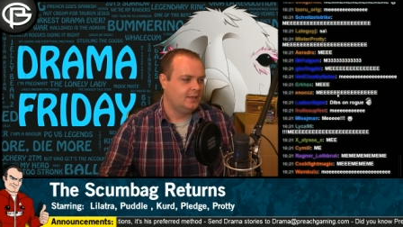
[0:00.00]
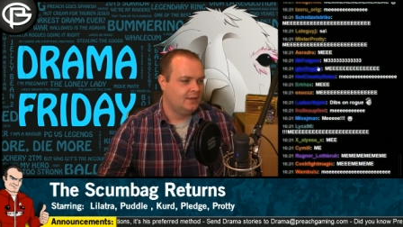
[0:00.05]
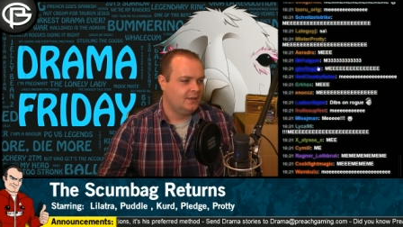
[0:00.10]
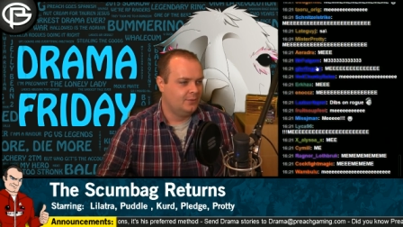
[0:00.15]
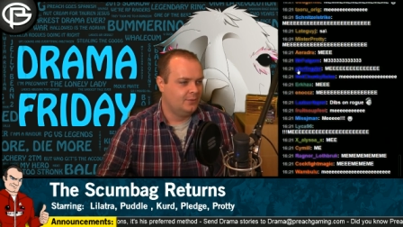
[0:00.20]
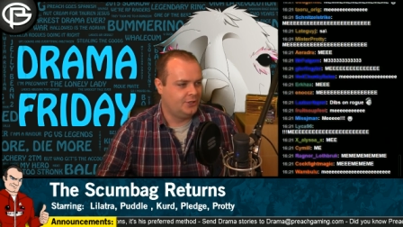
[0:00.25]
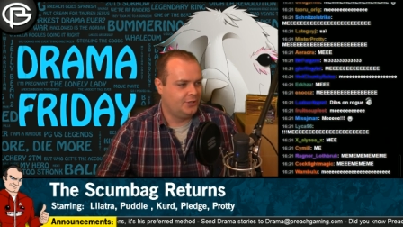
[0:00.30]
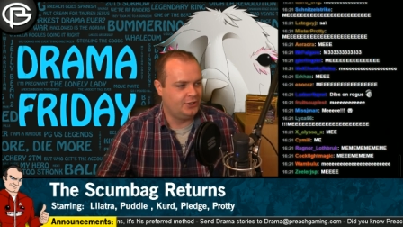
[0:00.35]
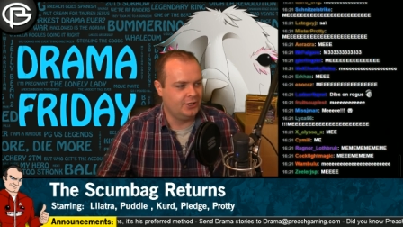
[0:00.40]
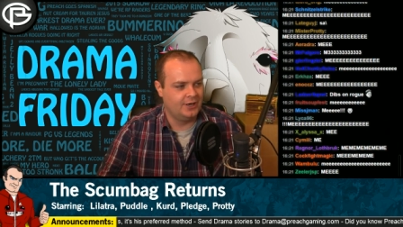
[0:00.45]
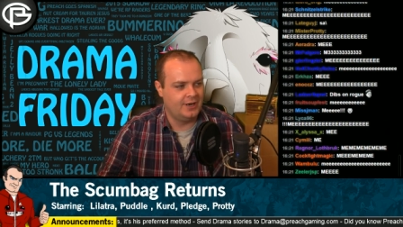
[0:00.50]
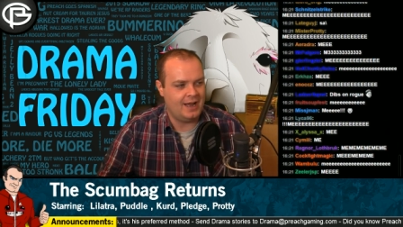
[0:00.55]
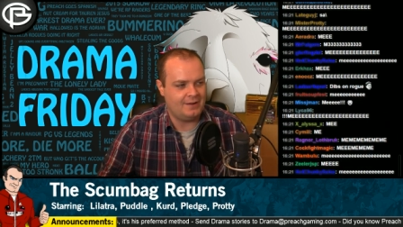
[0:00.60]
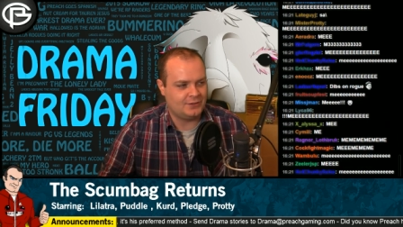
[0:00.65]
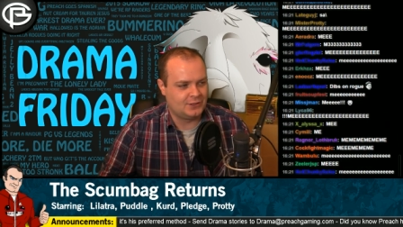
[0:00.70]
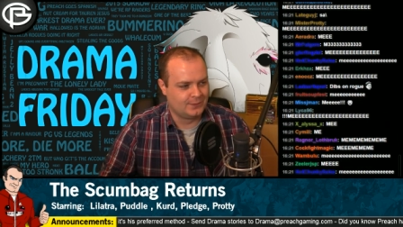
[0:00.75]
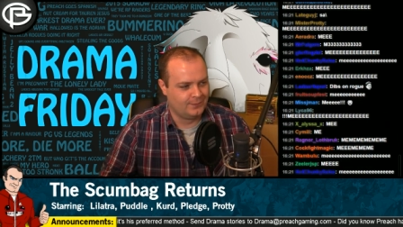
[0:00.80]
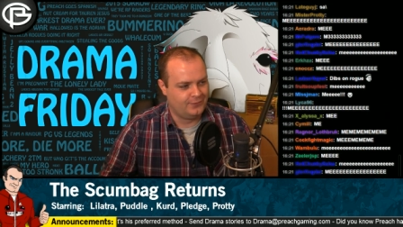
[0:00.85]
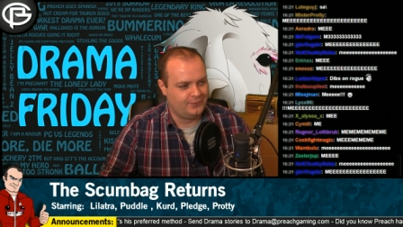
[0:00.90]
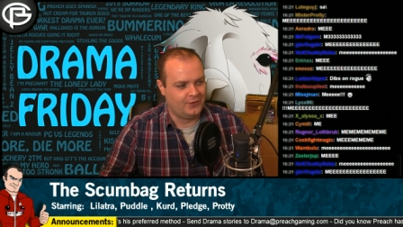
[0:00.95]
We should have
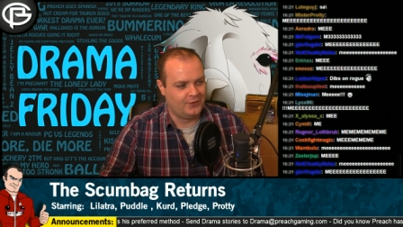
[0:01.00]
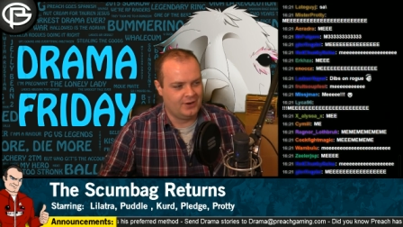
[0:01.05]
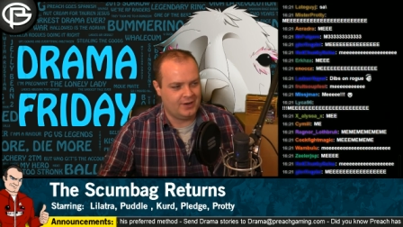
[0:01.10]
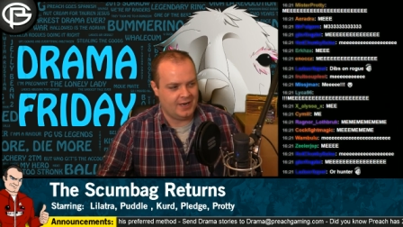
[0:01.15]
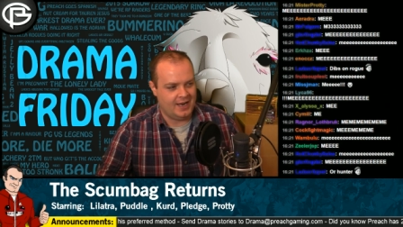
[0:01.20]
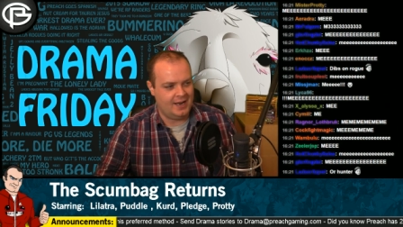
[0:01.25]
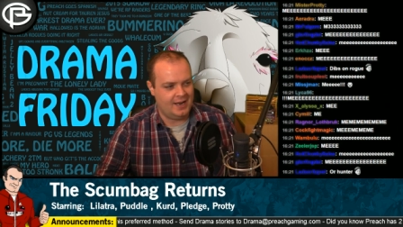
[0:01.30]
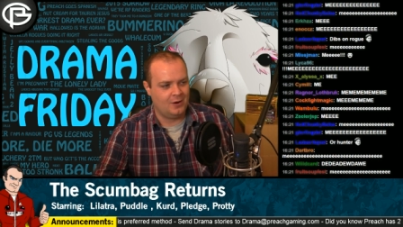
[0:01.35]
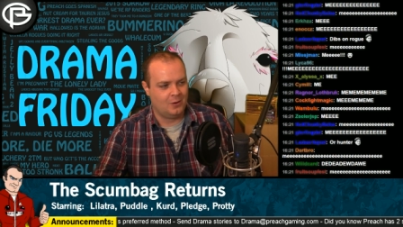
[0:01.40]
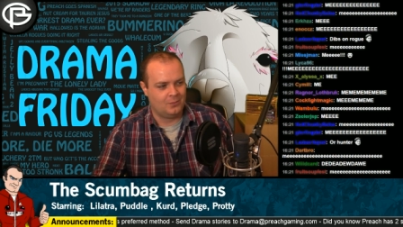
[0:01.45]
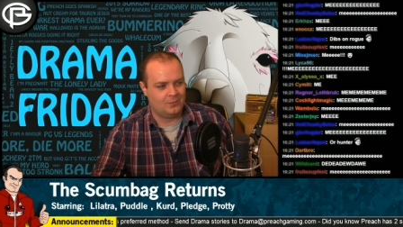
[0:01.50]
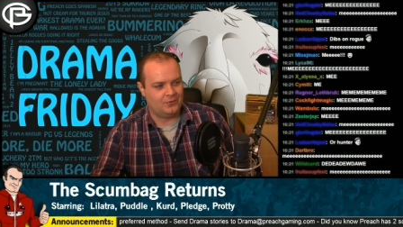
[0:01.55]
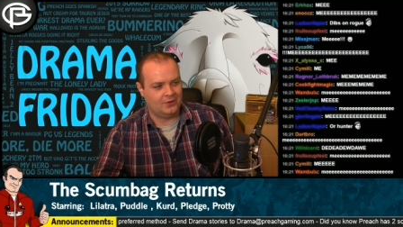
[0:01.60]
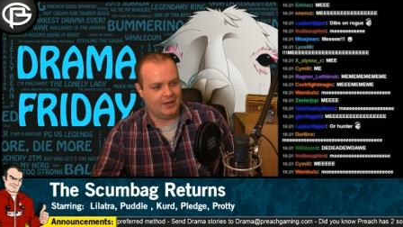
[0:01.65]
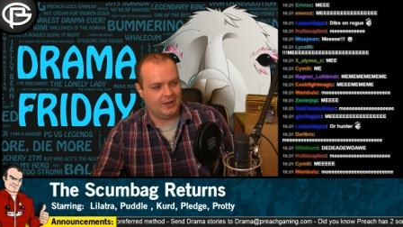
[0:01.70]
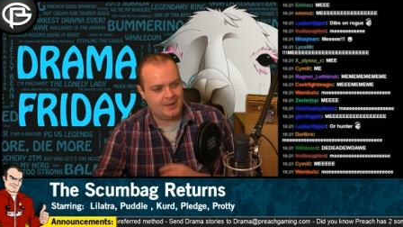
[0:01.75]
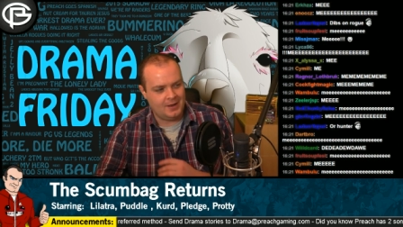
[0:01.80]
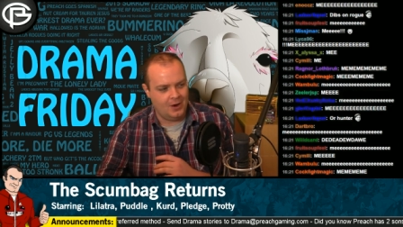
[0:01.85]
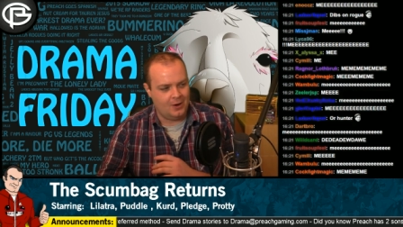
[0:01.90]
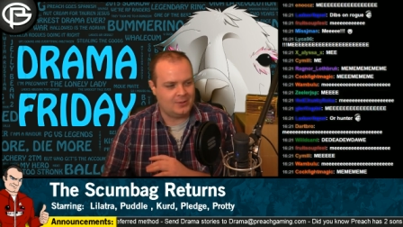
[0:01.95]
some fun here,
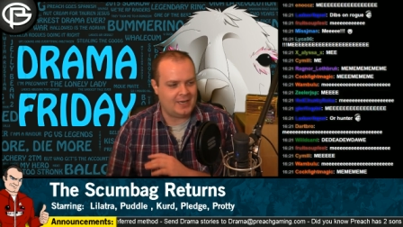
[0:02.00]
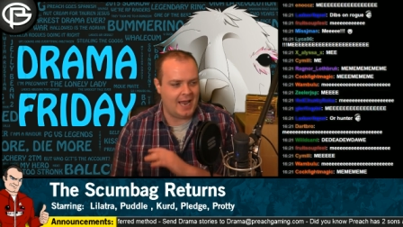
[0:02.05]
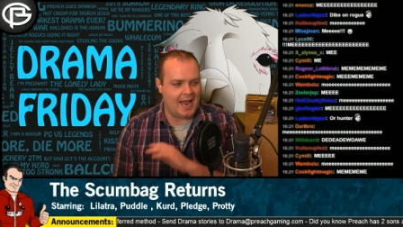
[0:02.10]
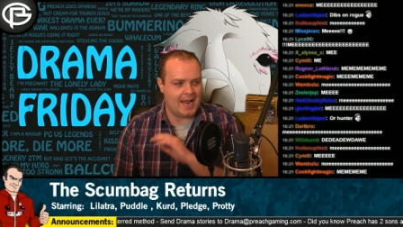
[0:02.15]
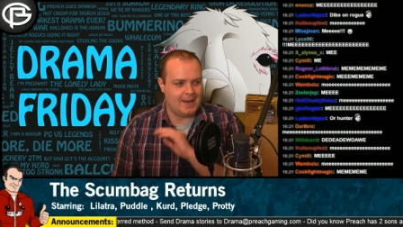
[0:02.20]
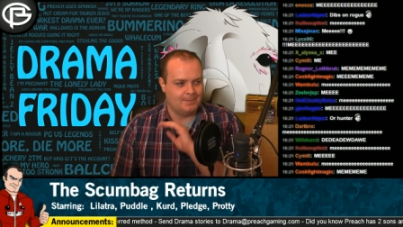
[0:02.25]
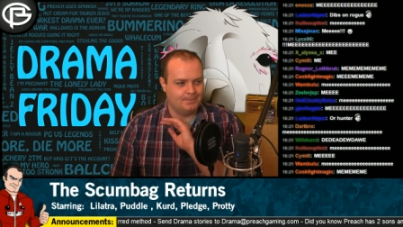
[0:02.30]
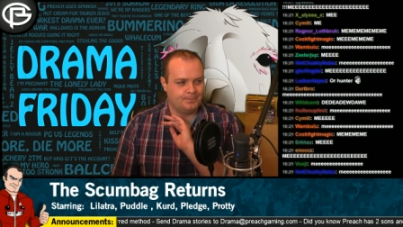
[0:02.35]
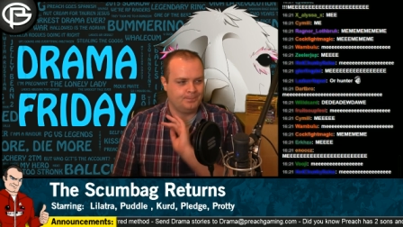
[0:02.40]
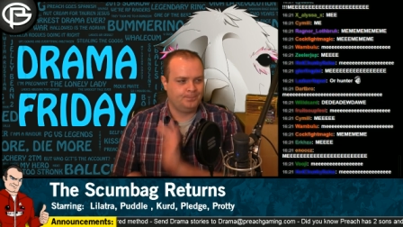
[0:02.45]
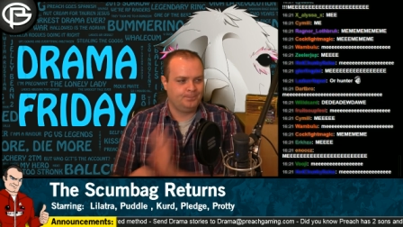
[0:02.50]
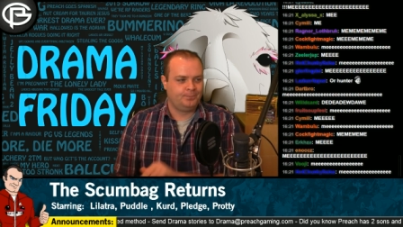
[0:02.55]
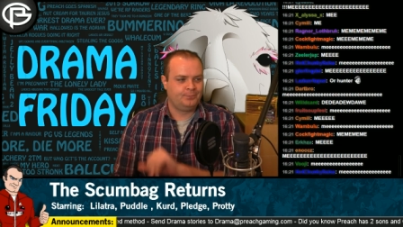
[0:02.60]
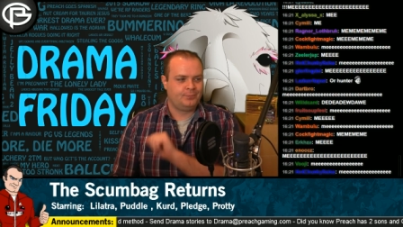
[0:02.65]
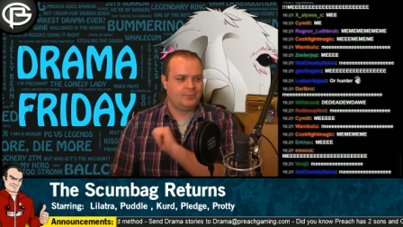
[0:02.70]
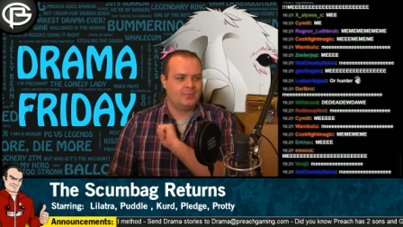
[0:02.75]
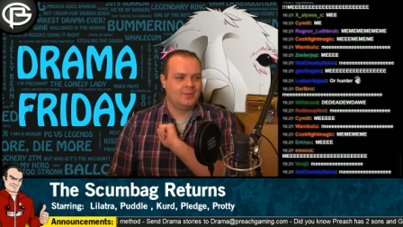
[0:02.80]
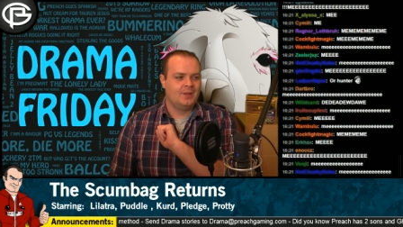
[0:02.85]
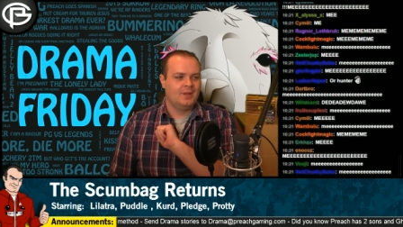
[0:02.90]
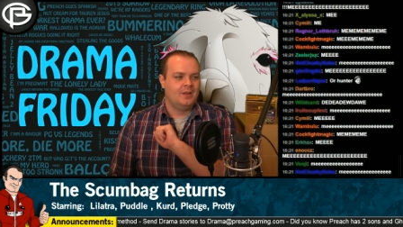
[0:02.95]
hopefully. Okay.
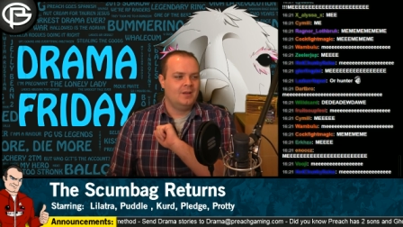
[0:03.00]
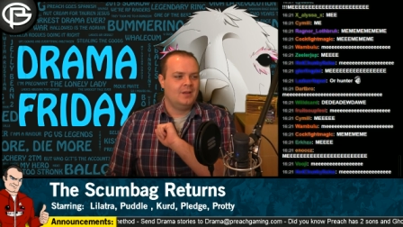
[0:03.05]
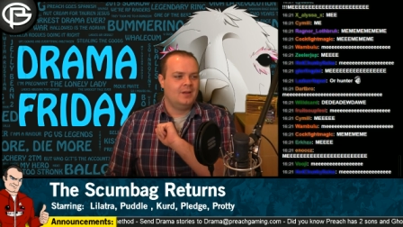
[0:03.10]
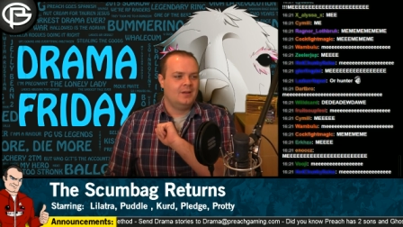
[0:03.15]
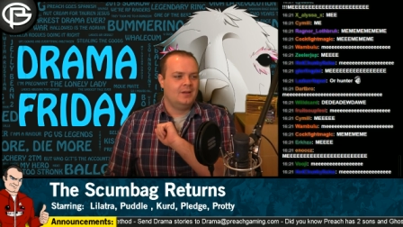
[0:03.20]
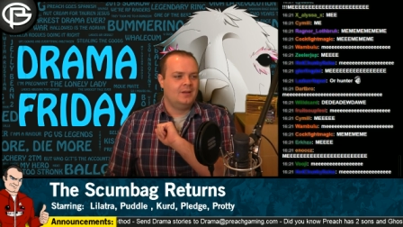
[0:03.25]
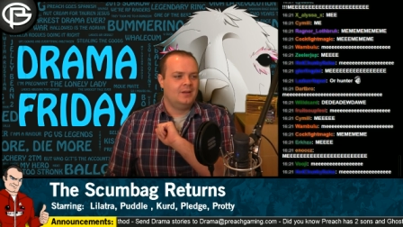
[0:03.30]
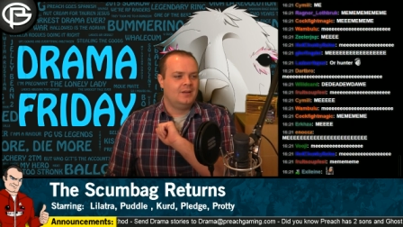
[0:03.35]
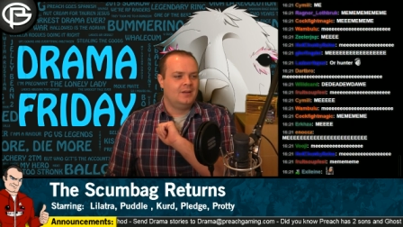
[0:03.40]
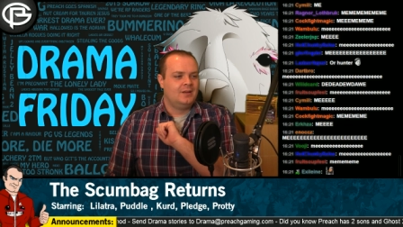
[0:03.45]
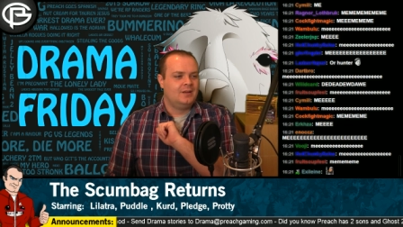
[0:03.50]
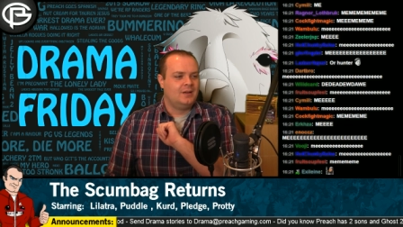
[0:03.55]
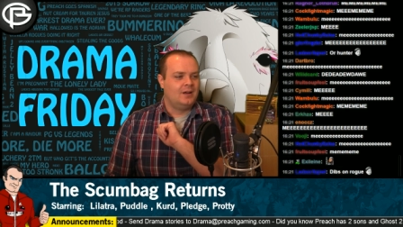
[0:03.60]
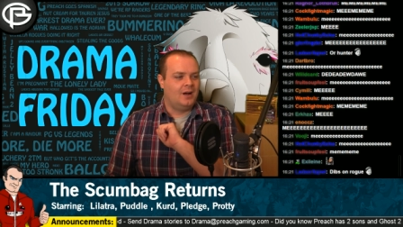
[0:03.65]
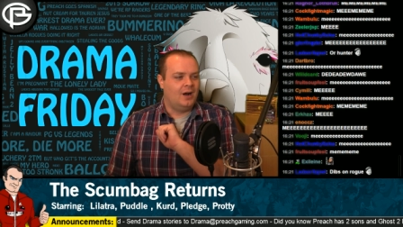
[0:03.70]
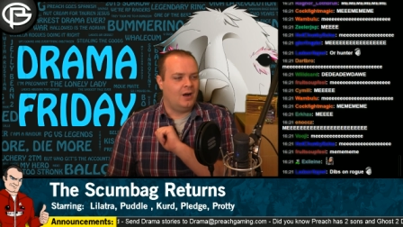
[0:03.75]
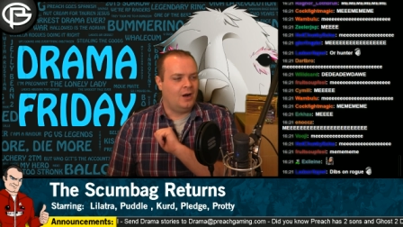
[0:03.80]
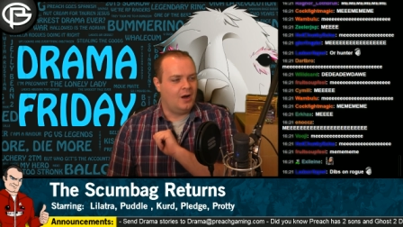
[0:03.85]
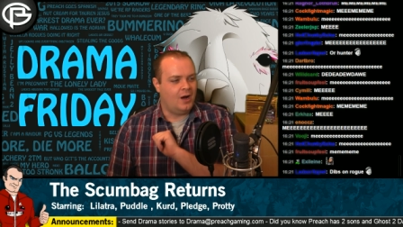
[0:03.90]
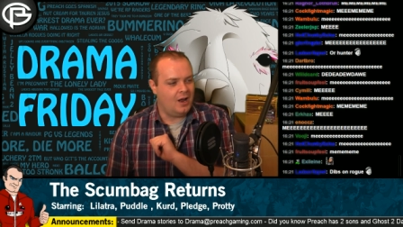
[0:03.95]

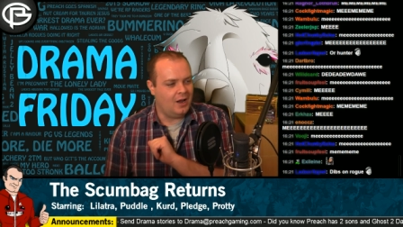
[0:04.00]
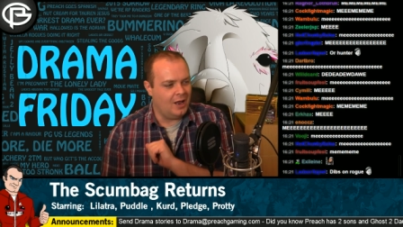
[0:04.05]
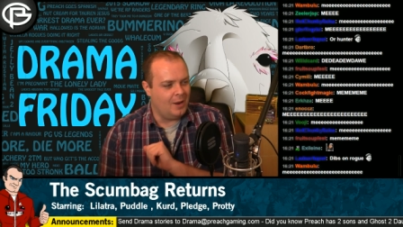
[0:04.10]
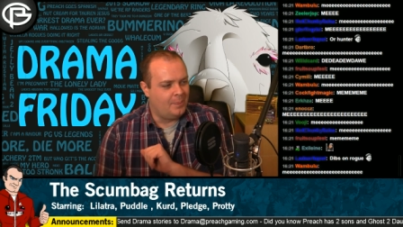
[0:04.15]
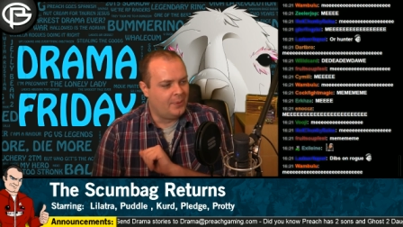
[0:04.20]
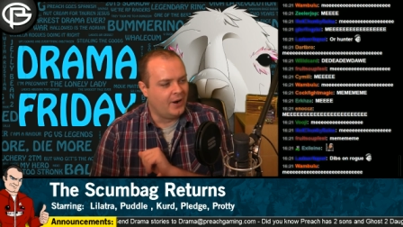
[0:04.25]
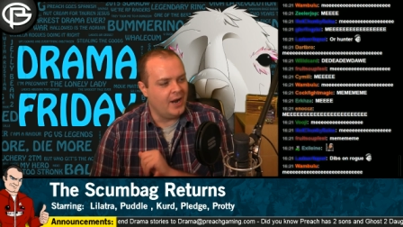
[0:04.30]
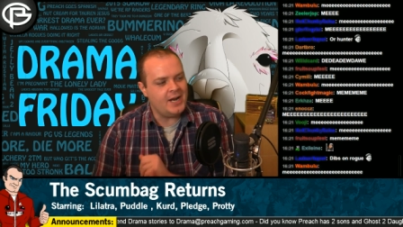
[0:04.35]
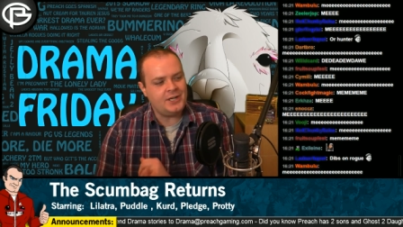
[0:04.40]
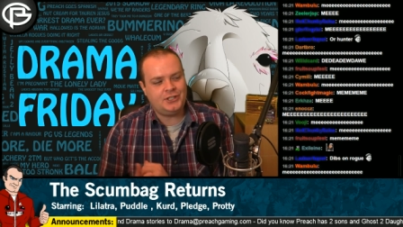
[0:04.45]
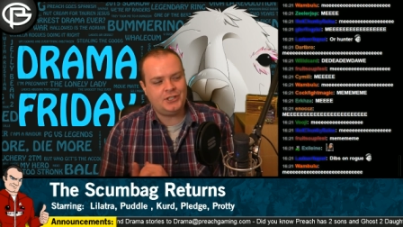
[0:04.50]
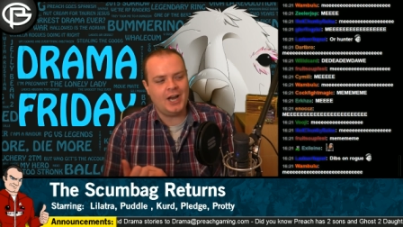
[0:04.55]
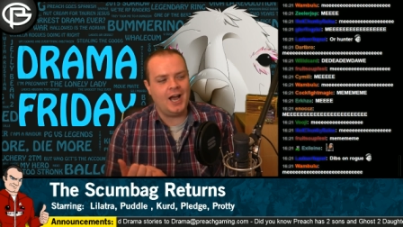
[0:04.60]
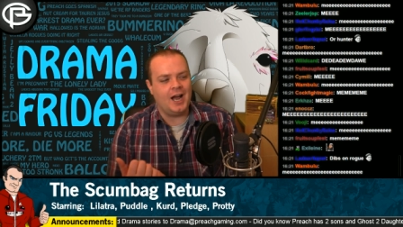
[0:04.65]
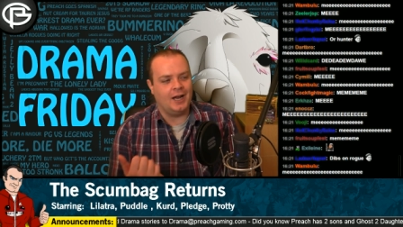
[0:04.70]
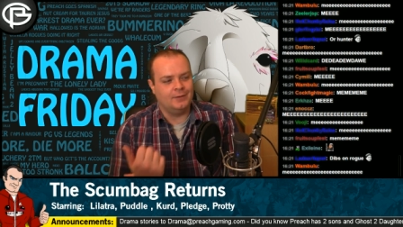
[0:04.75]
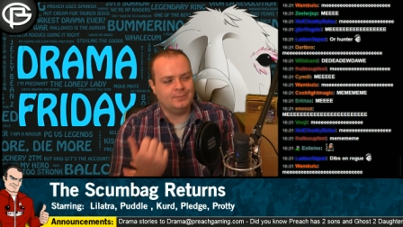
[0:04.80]
A hollow preacher.